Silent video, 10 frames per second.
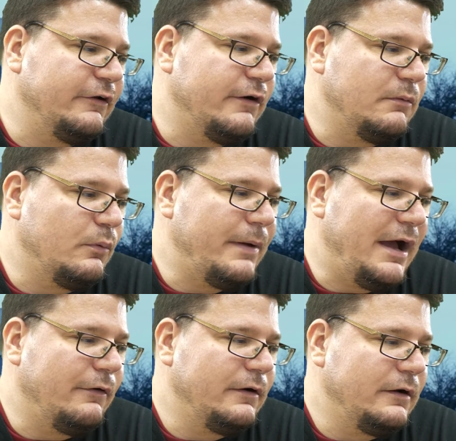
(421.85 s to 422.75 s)
incredible
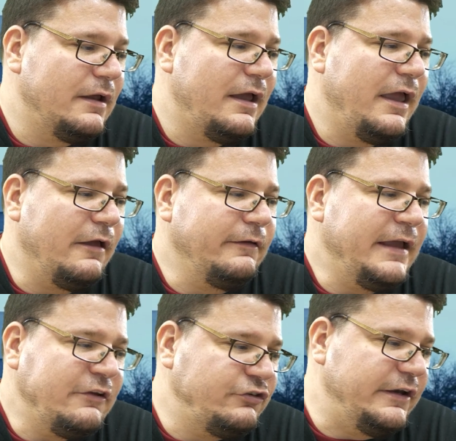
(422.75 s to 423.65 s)
power? Hell
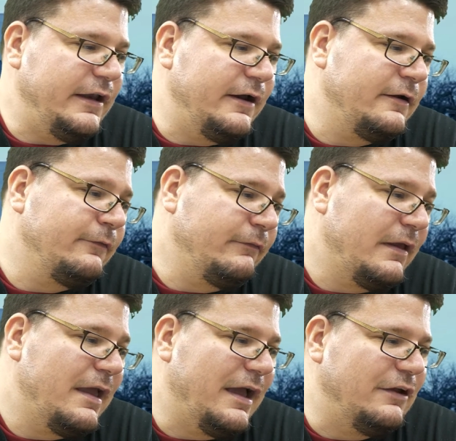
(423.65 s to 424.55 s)
yes, she dares,
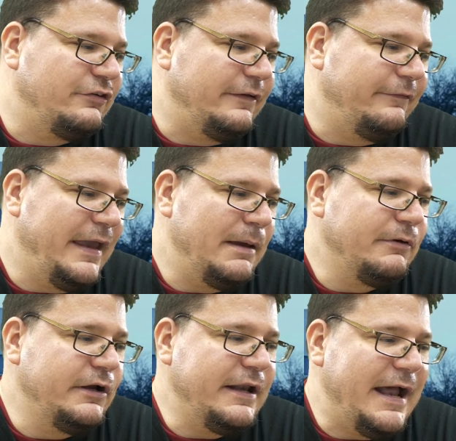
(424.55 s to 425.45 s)
and she's
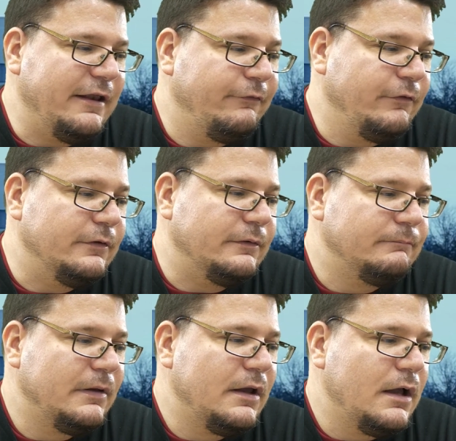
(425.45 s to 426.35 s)
damn good at it
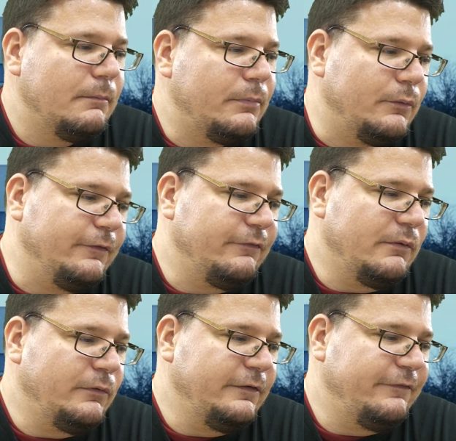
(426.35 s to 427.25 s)
too. But when
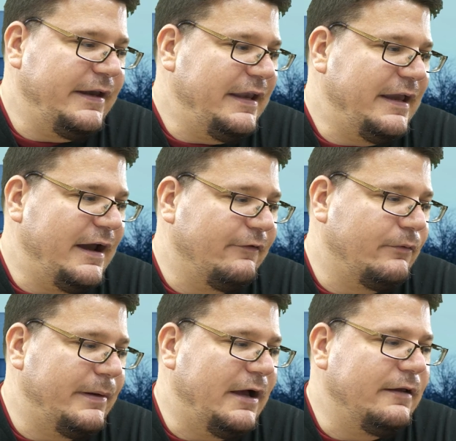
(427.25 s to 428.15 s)
someone Zadie
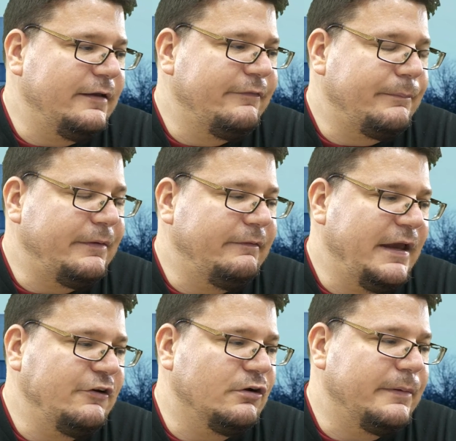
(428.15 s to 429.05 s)
cares about ends up in
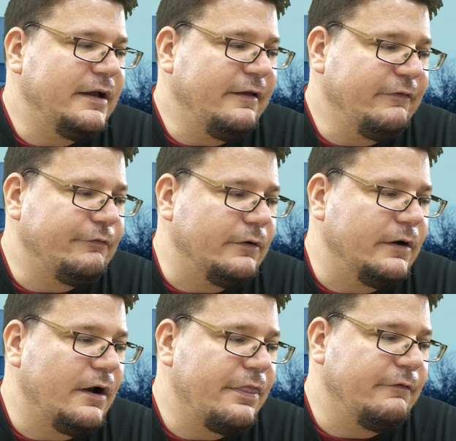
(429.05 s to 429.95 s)
danger because of
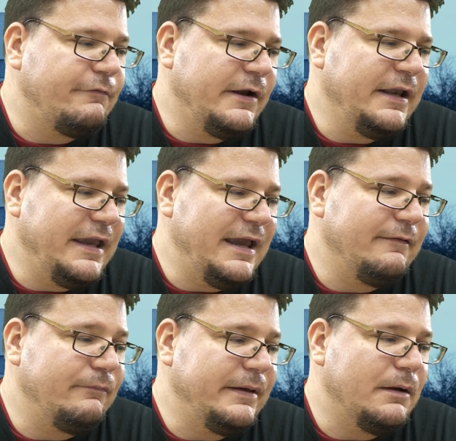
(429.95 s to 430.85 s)
her, the fun and
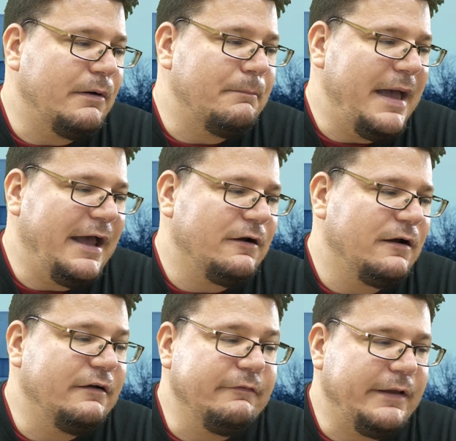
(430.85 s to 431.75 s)
games become a
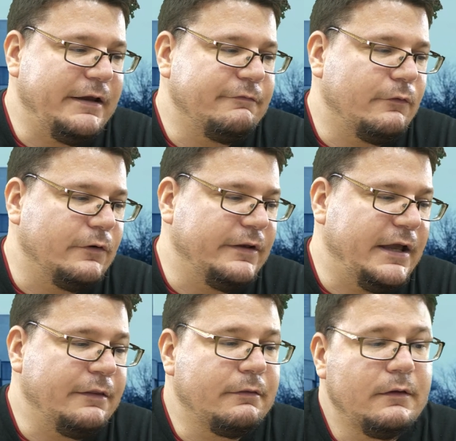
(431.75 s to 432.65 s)
matter of life or
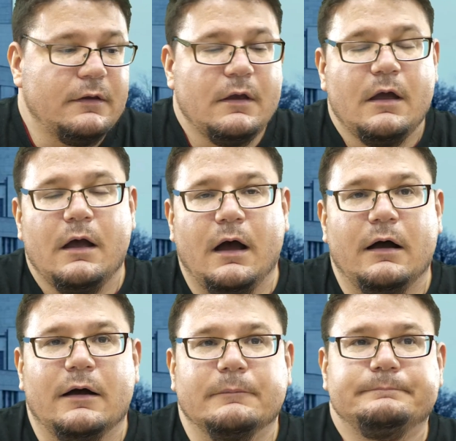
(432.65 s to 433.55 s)
death.
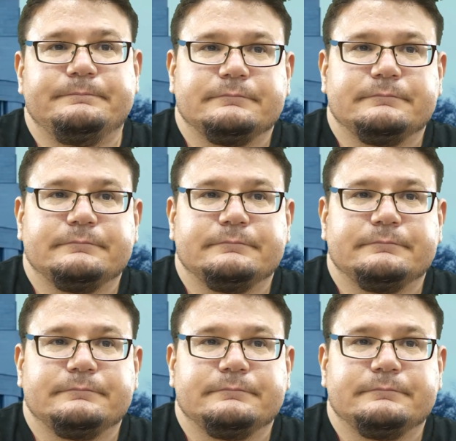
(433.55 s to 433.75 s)
Um,